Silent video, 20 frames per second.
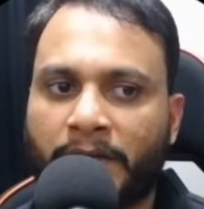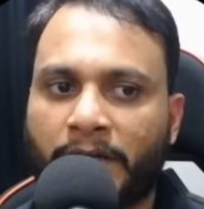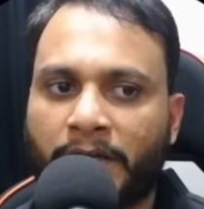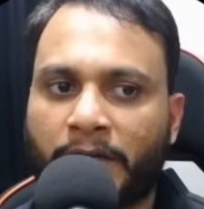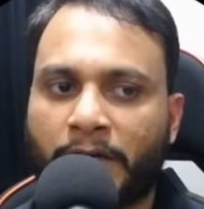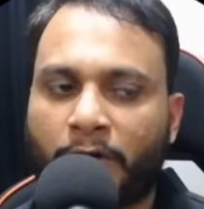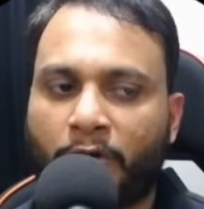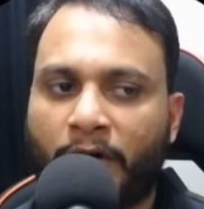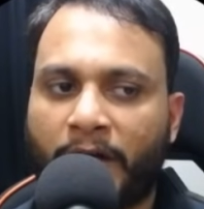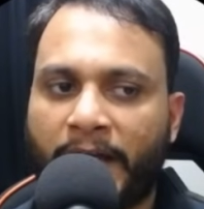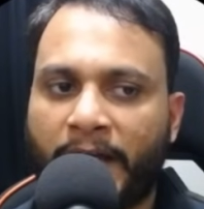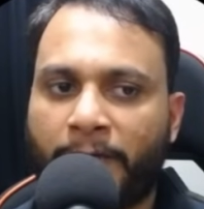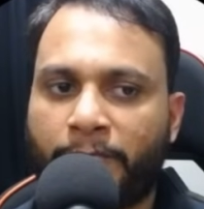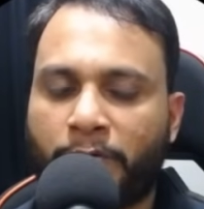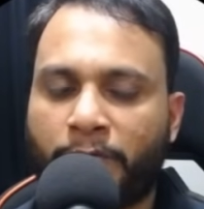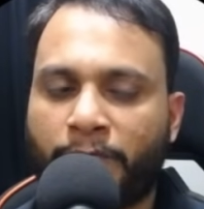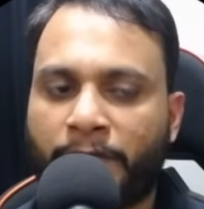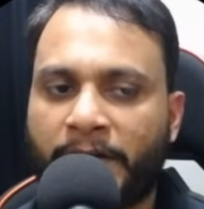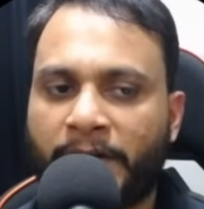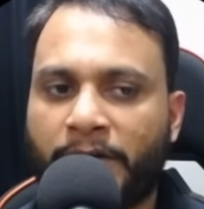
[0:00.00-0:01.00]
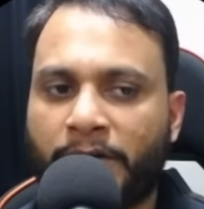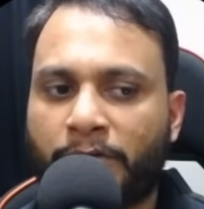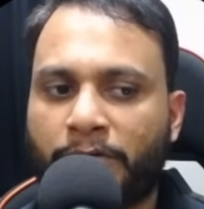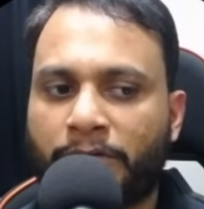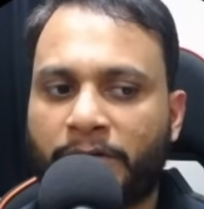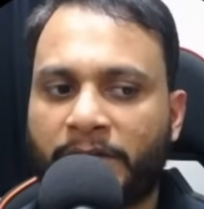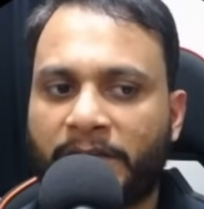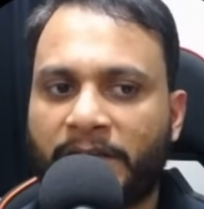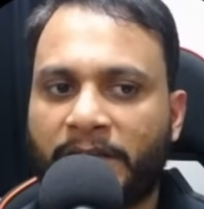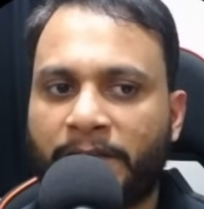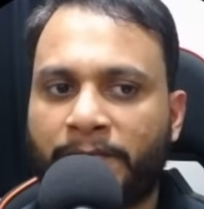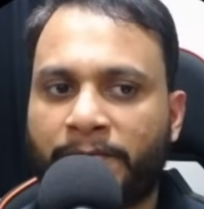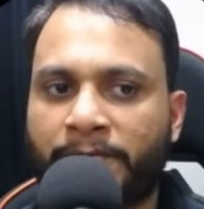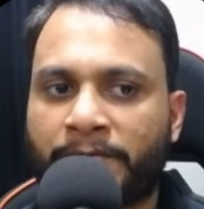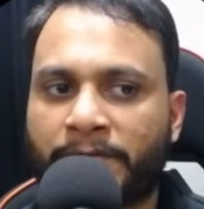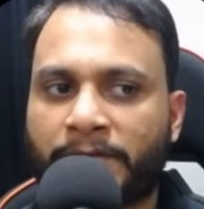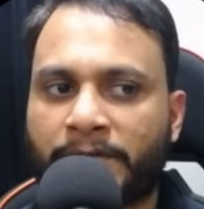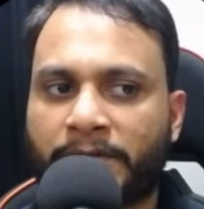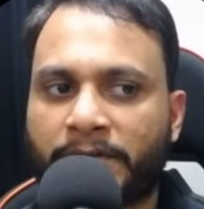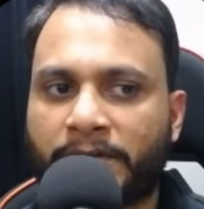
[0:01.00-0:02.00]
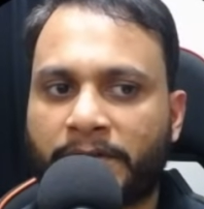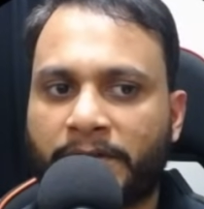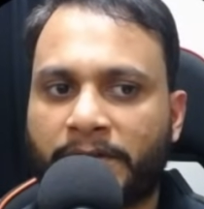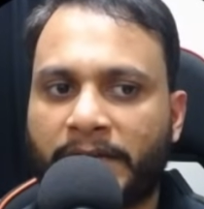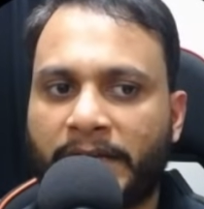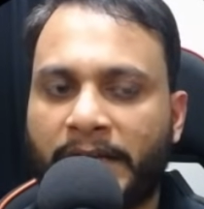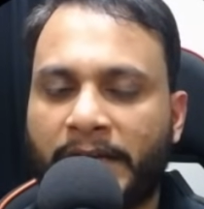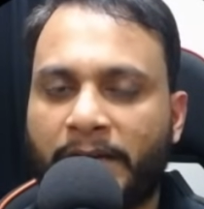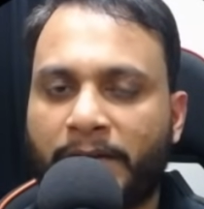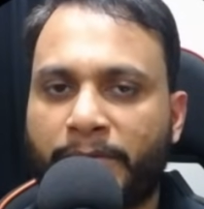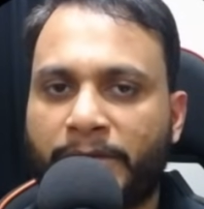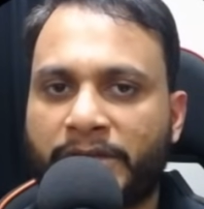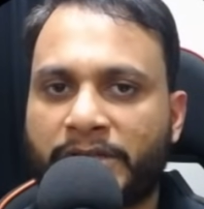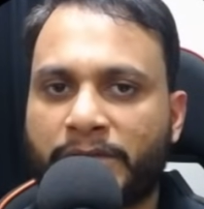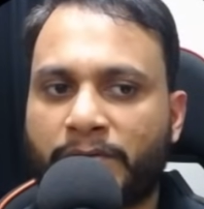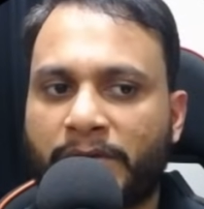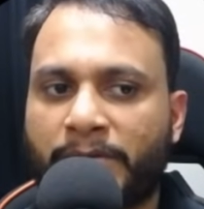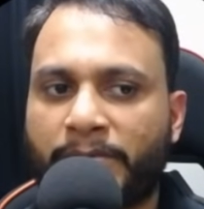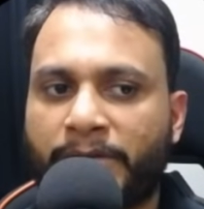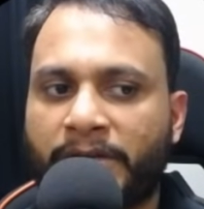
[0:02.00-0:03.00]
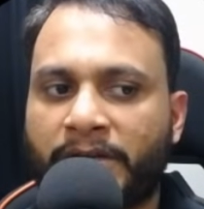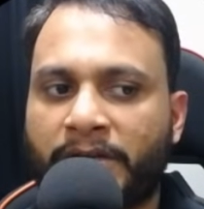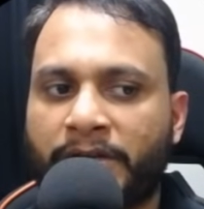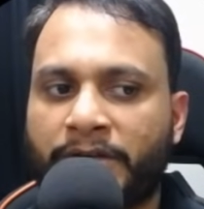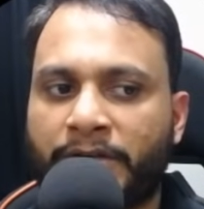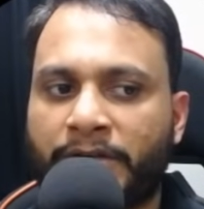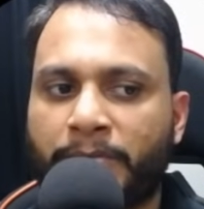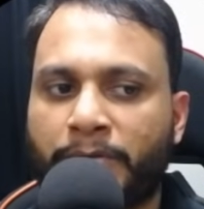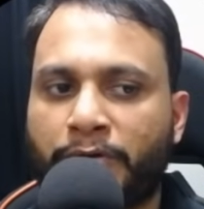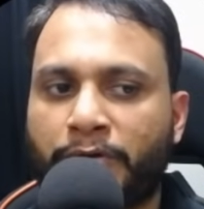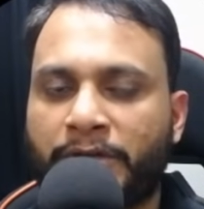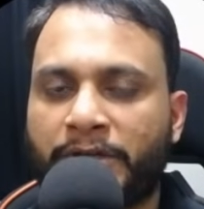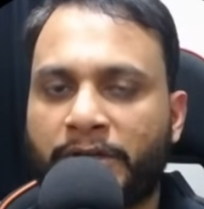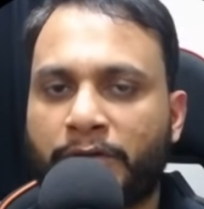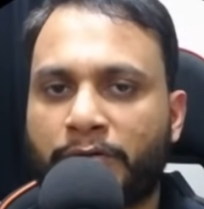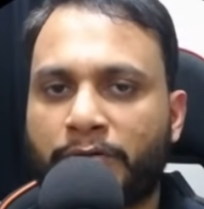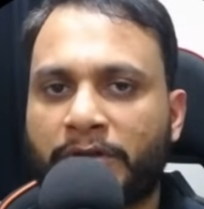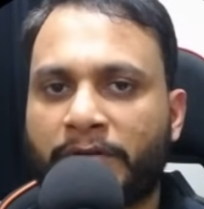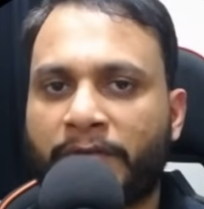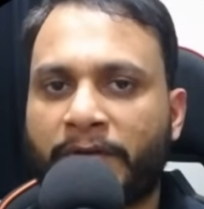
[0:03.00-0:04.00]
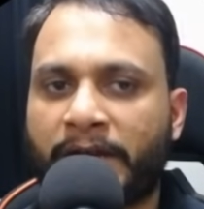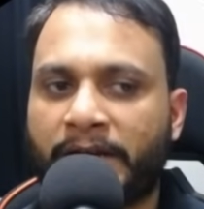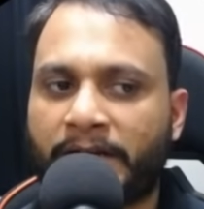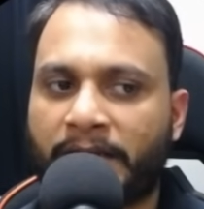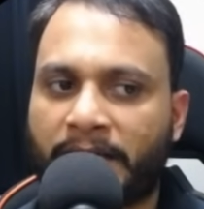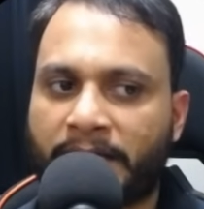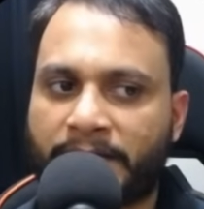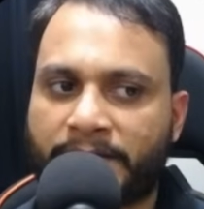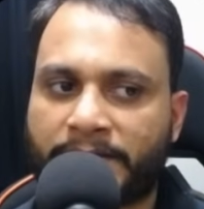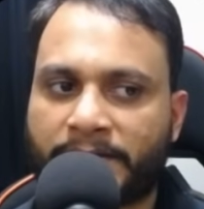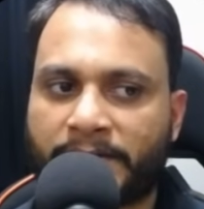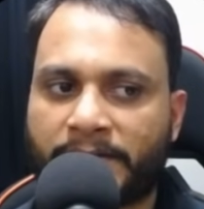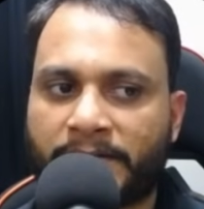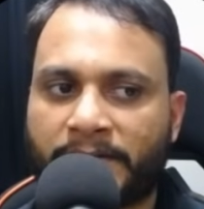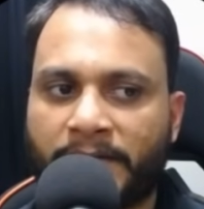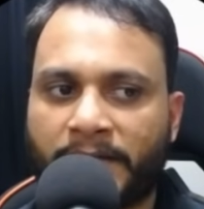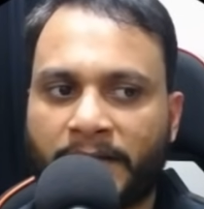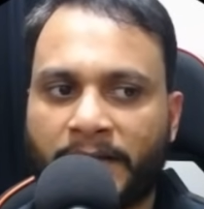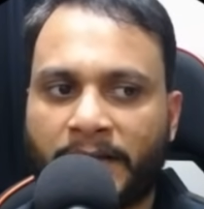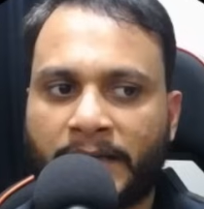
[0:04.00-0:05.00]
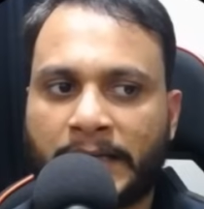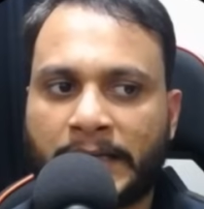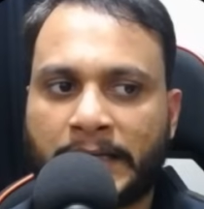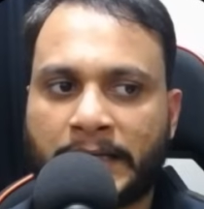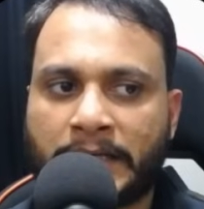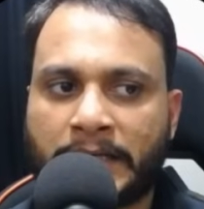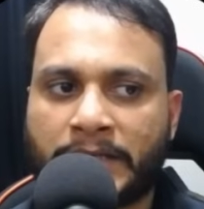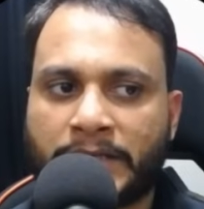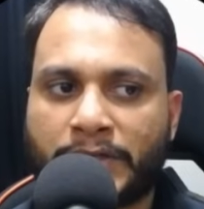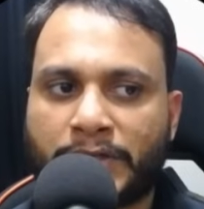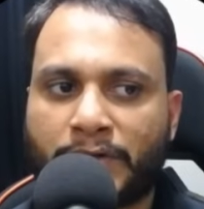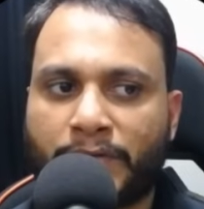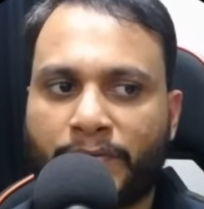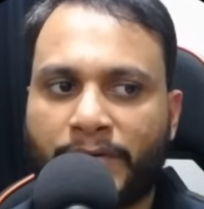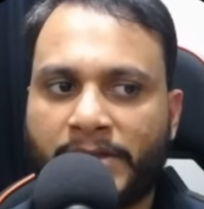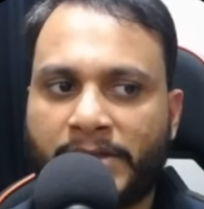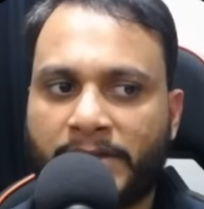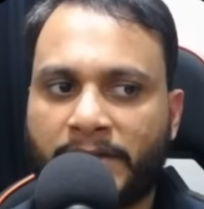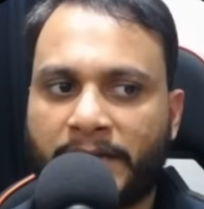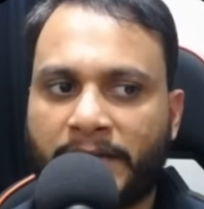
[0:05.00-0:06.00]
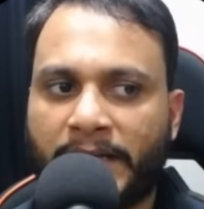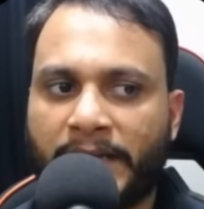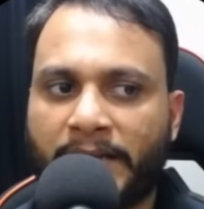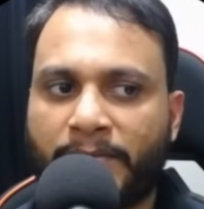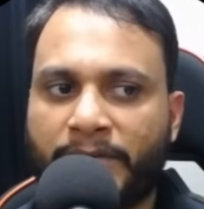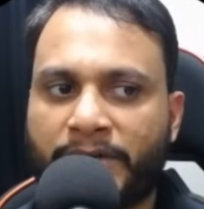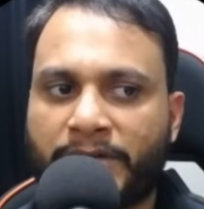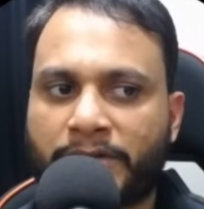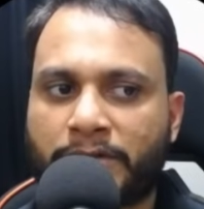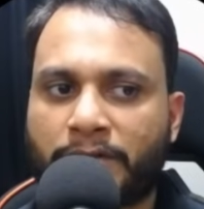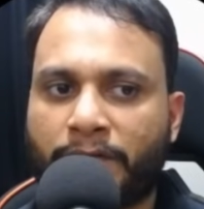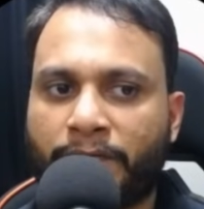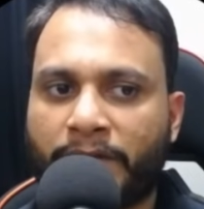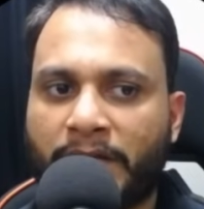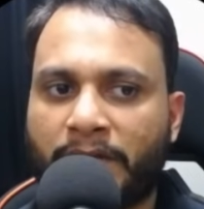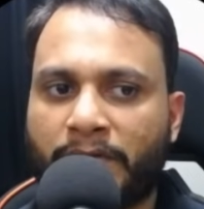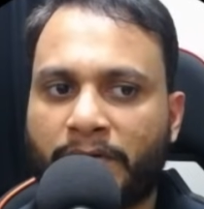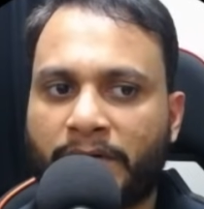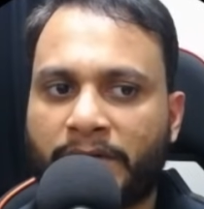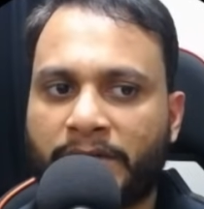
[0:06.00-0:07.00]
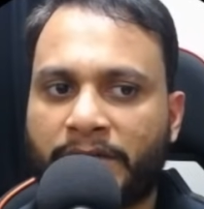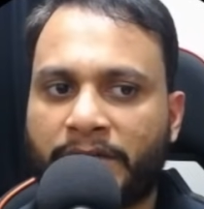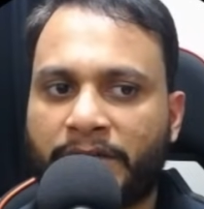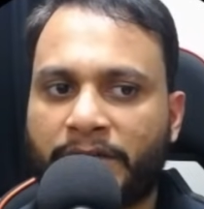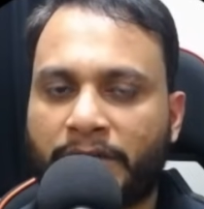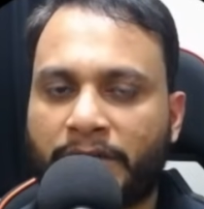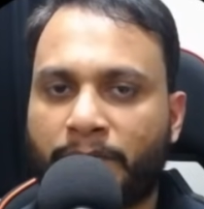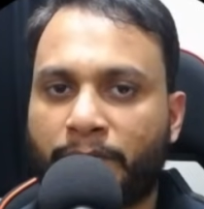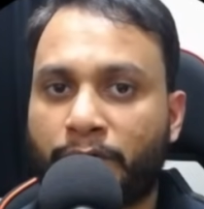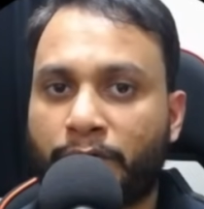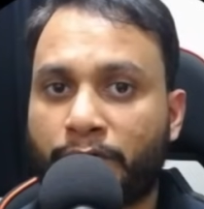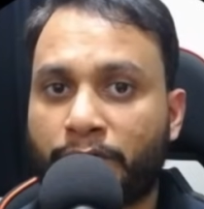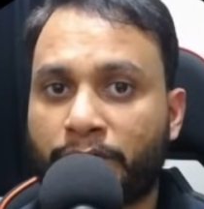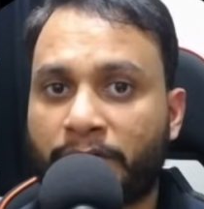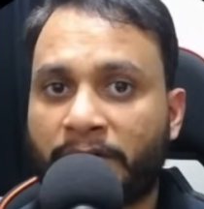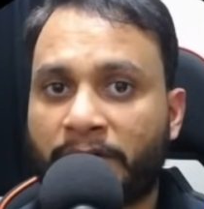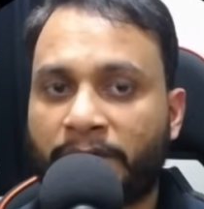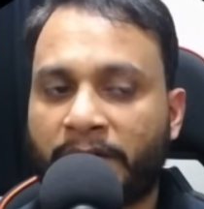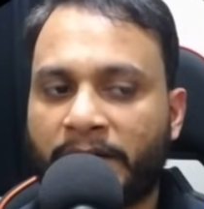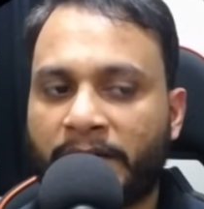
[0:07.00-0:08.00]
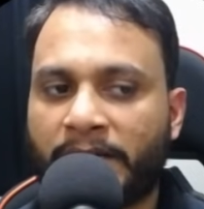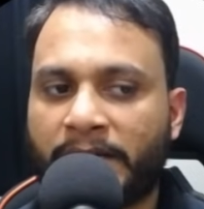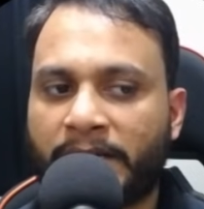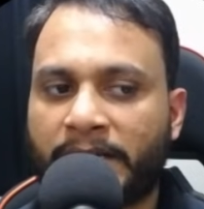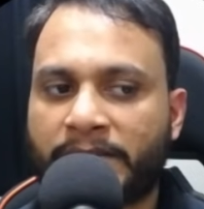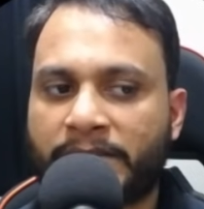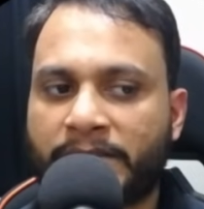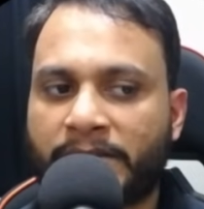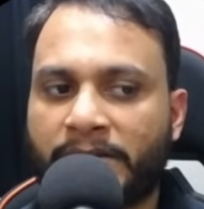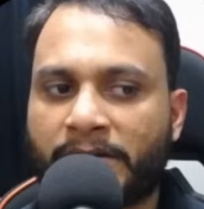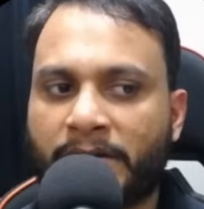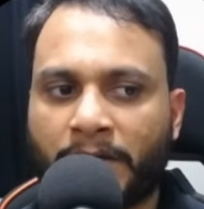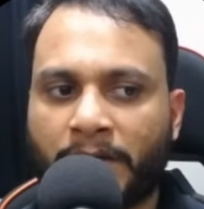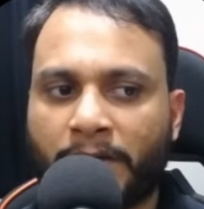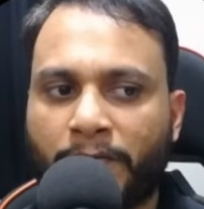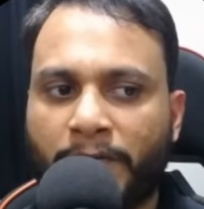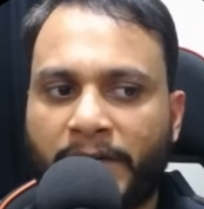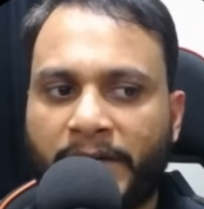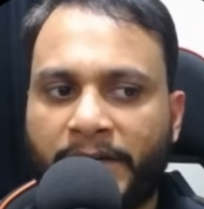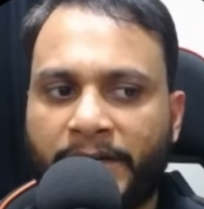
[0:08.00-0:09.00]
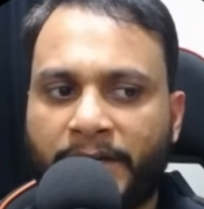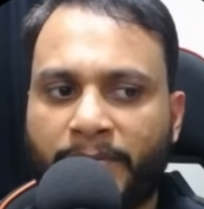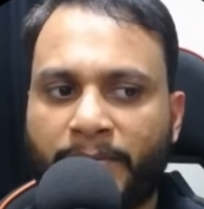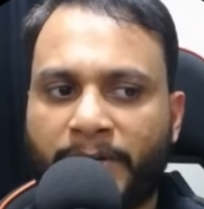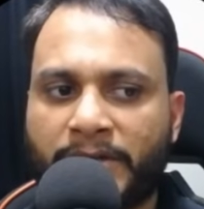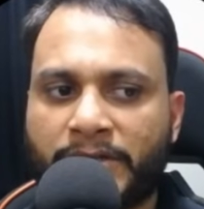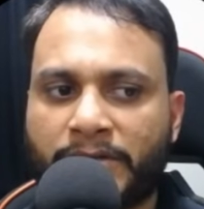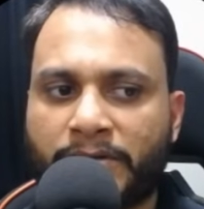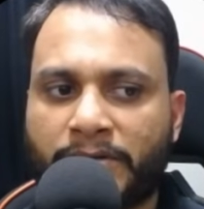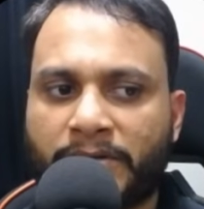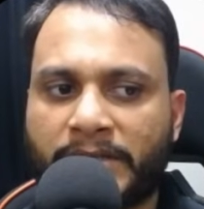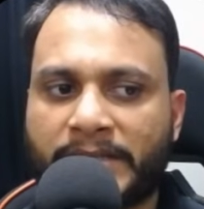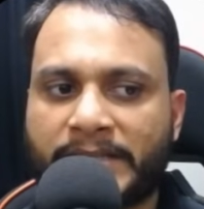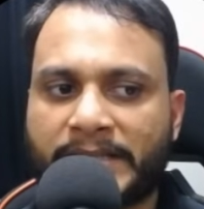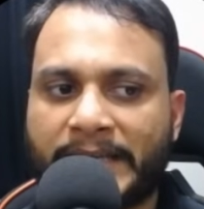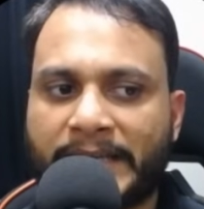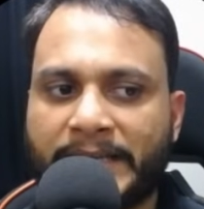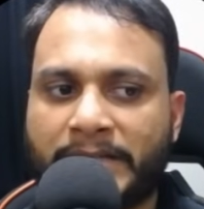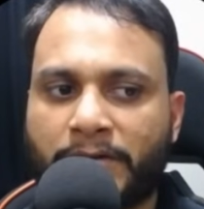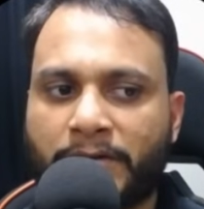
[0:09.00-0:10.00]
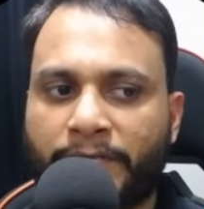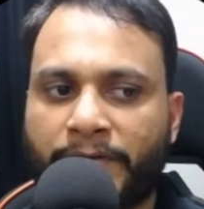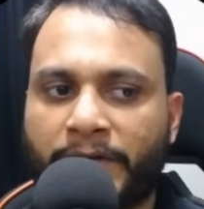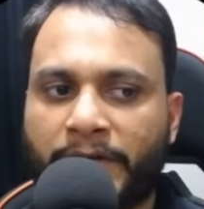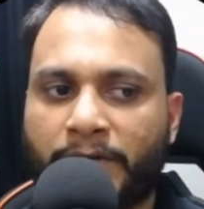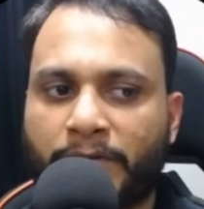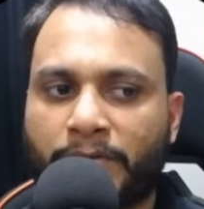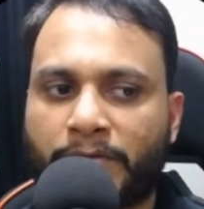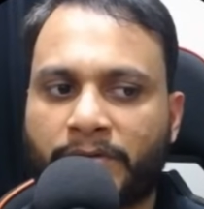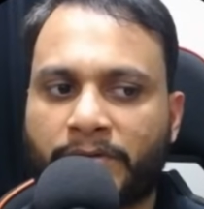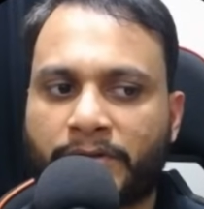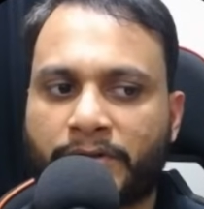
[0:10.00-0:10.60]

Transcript: Now I have to find out if the elements will be contributing to the final answer. So will the elements of A1 contribute to the final answer? Well, it depends on the size of A2.